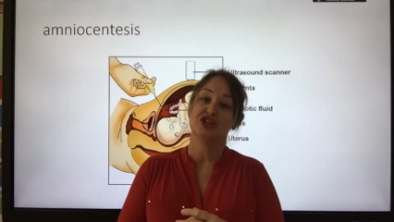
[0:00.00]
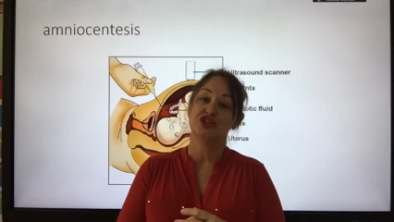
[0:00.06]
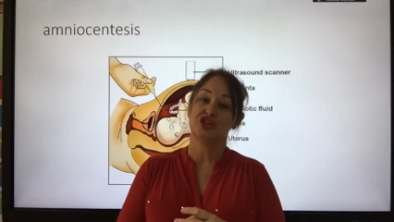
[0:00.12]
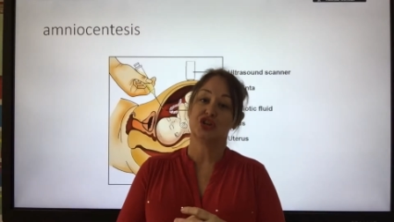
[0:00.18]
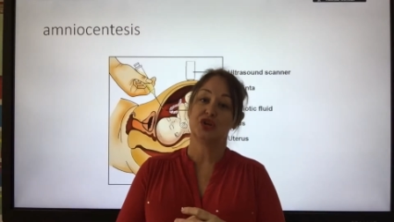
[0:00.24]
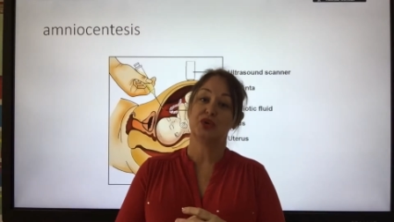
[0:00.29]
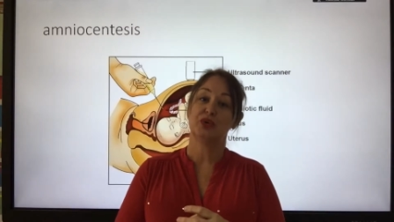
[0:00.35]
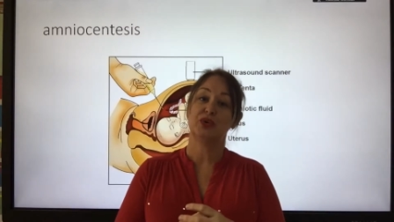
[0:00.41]

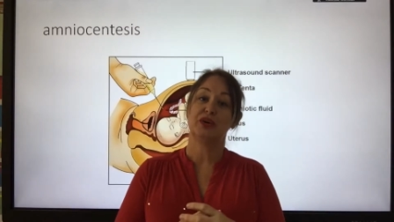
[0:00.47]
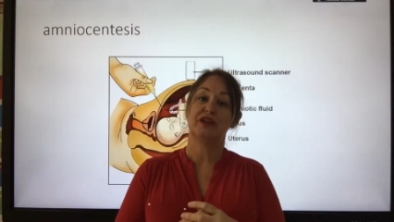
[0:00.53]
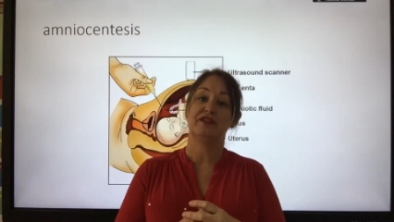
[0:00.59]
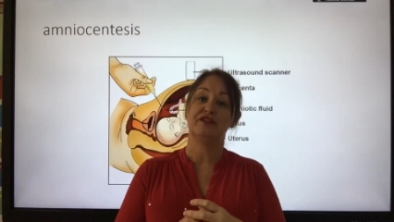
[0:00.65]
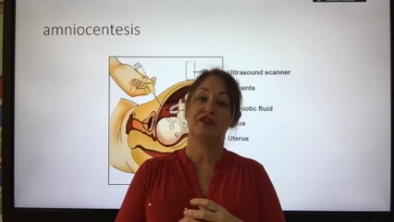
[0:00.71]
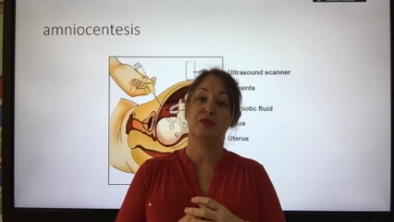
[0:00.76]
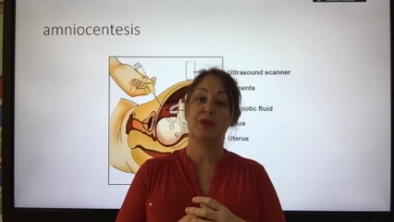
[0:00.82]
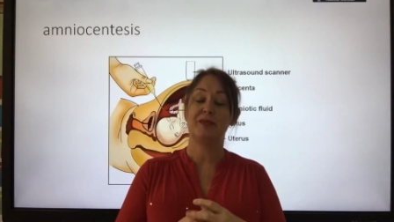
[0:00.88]
So
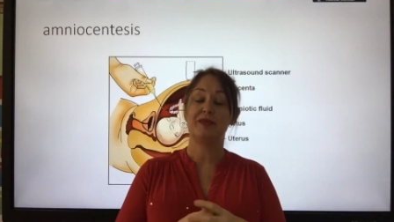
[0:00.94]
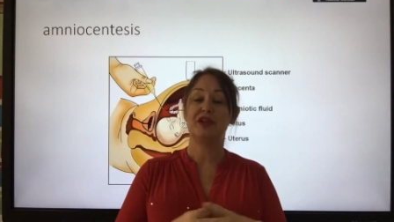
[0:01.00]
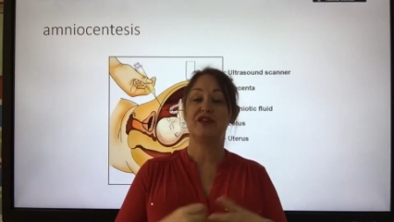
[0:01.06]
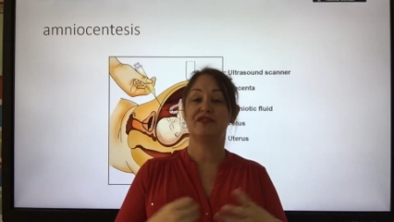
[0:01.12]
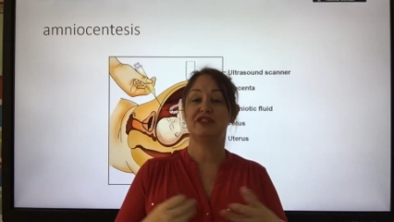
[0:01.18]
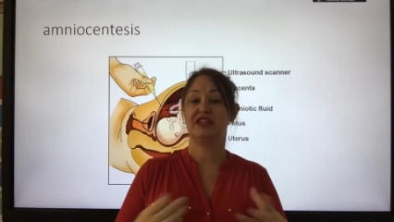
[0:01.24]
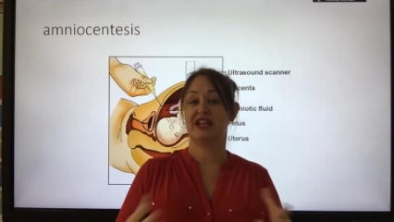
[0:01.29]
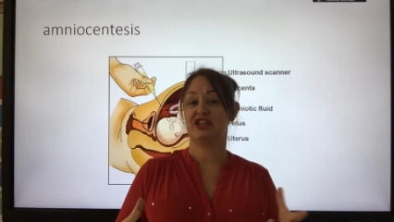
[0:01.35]
for women
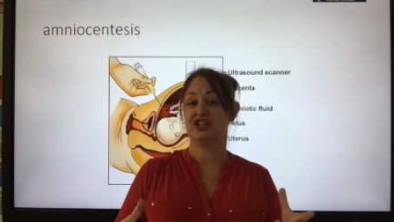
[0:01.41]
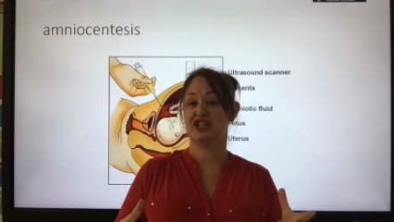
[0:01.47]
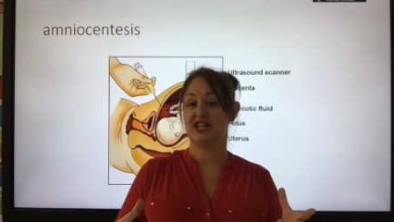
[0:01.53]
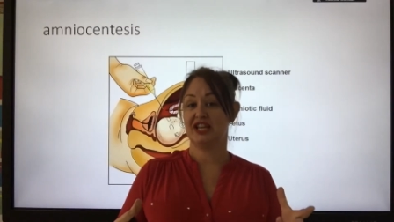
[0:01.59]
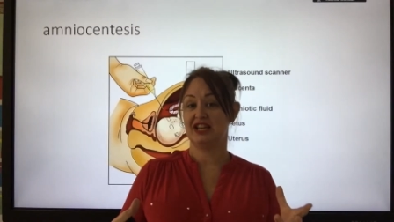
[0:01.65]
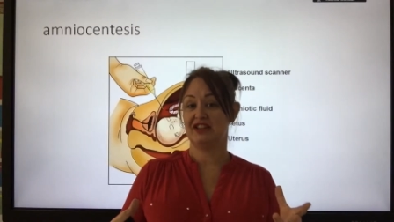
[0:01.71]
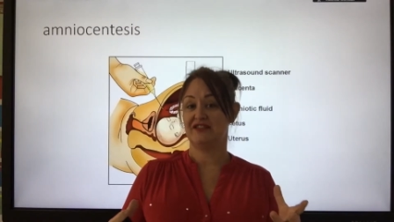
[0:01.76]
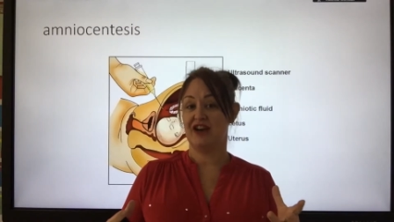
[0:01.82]
over the age of
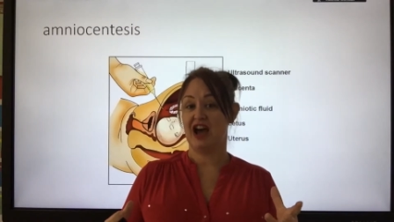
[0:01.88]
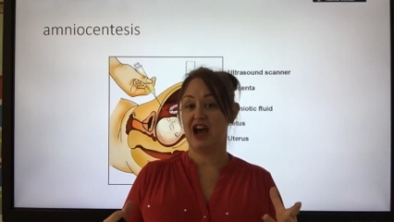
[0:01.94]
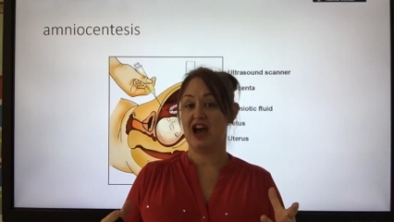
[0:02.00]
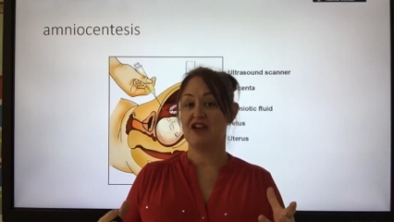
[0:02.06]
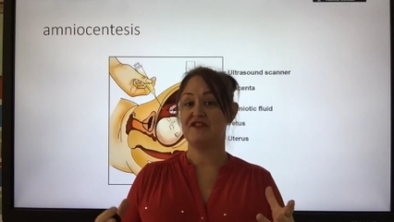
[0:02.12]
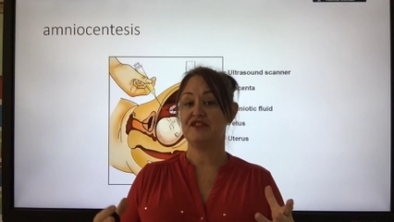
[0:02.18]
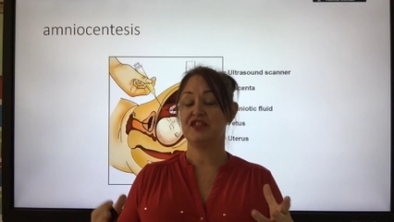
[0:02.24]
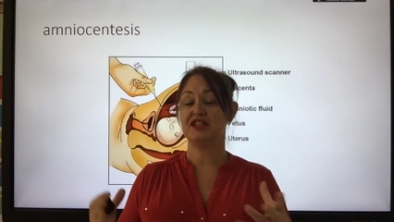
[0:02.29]
35,